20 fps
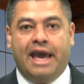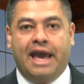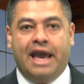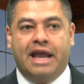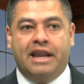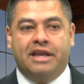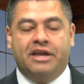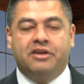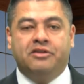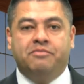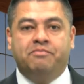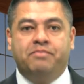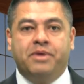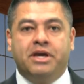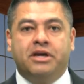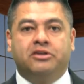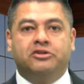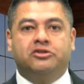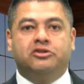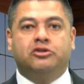and his
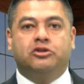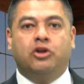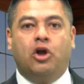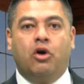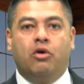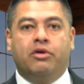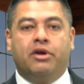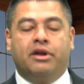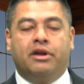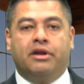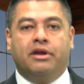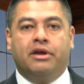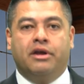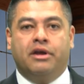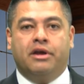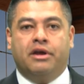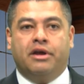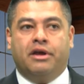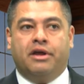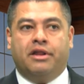big slogan
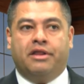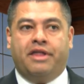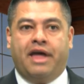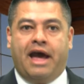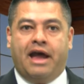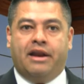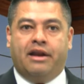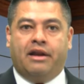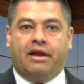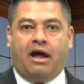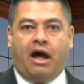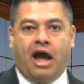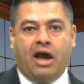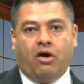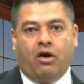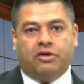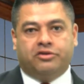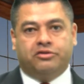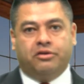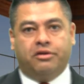that I
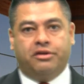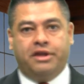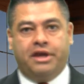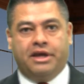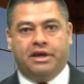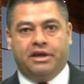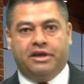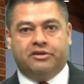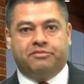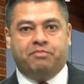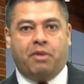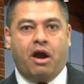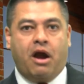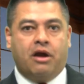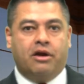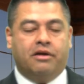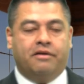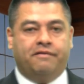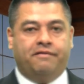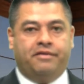also think is
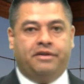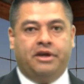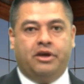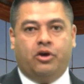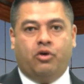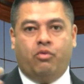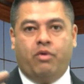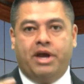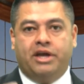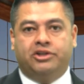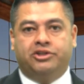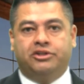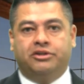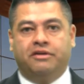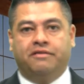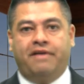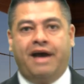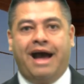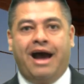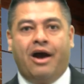part of the equation
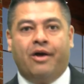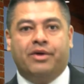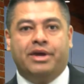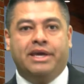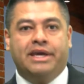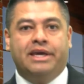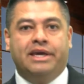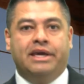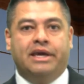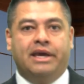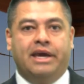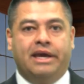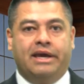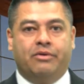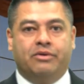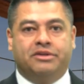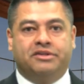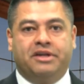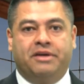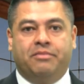of how he
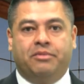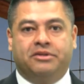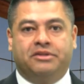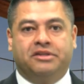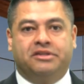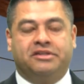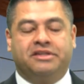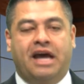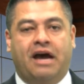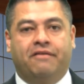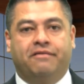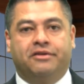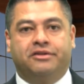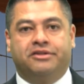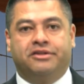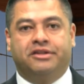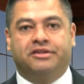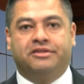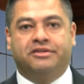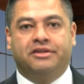was able to
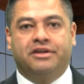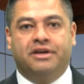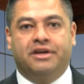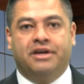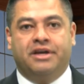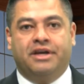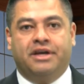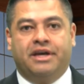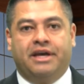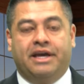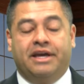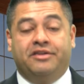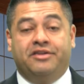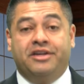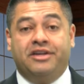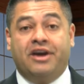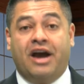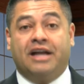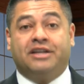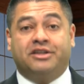salvage this is
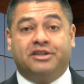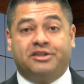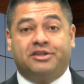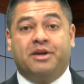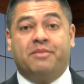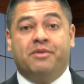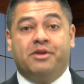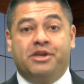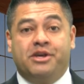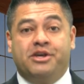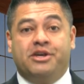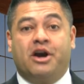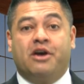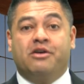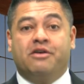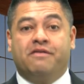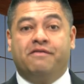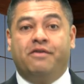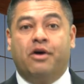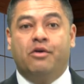he got to some of the
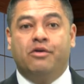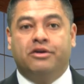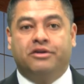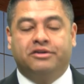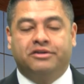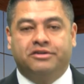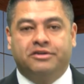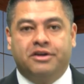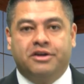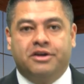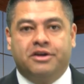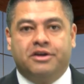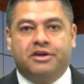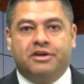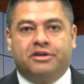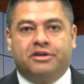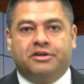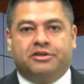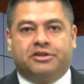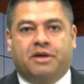younger voters,
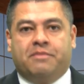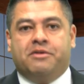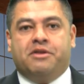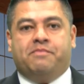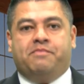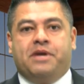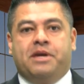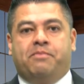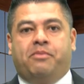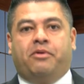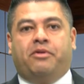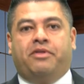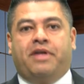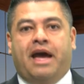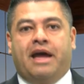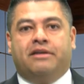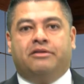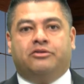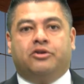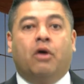some of the people
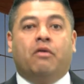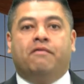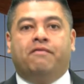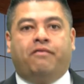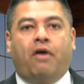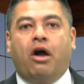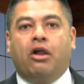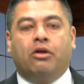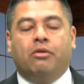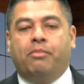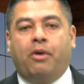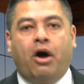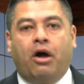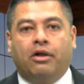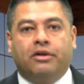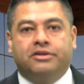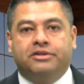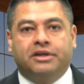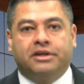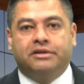that don't follow
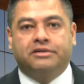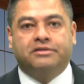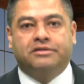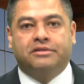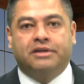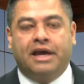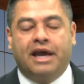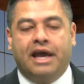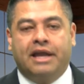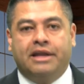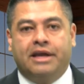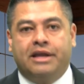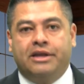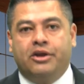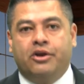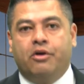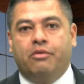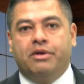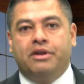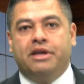politics. And
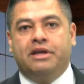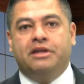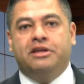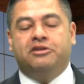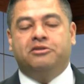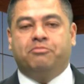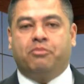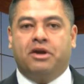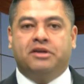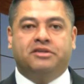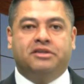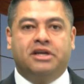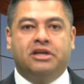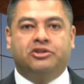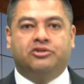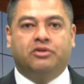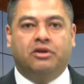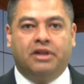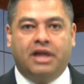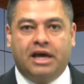in these
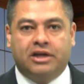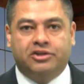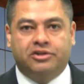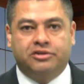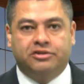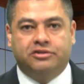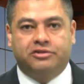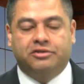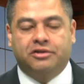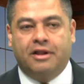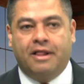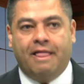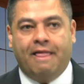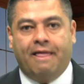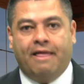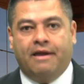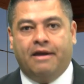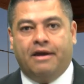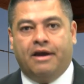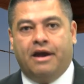presidential elections,
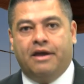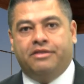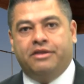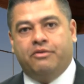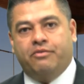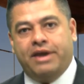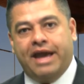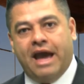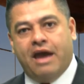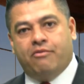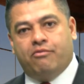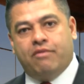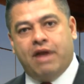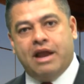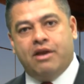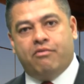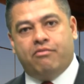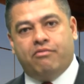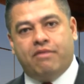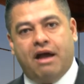I think we had
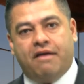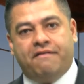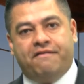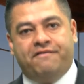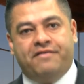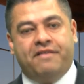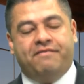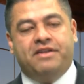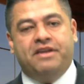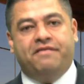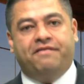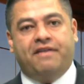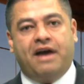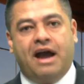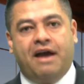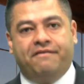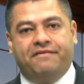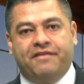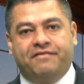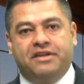right around
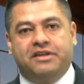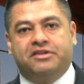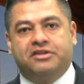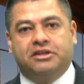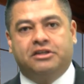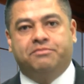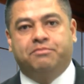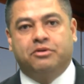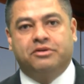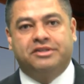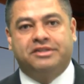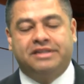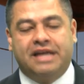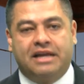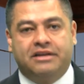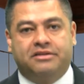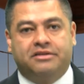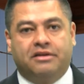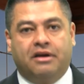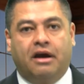
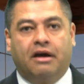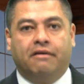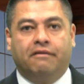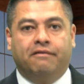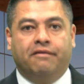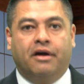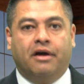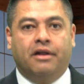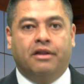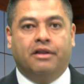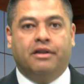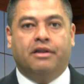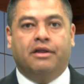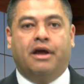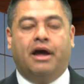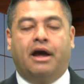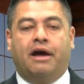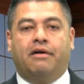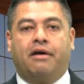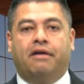56% of
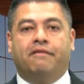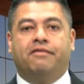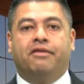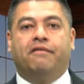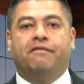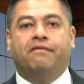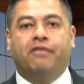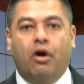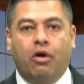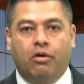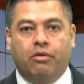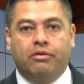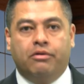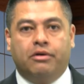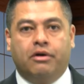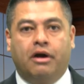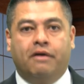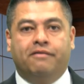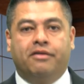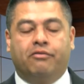the
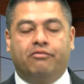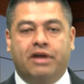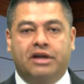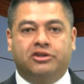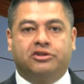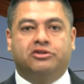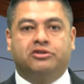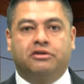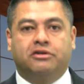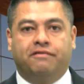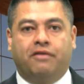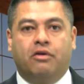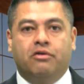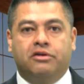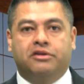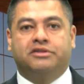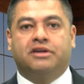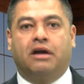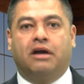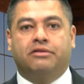vote, of the registered
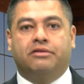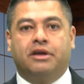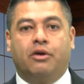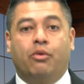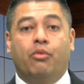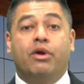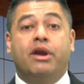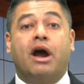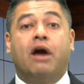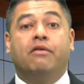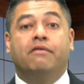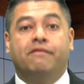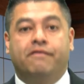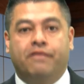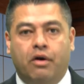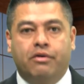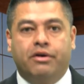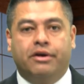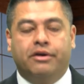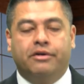voters out there went out and
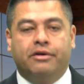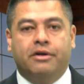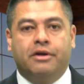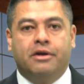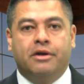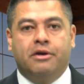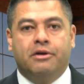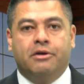voted.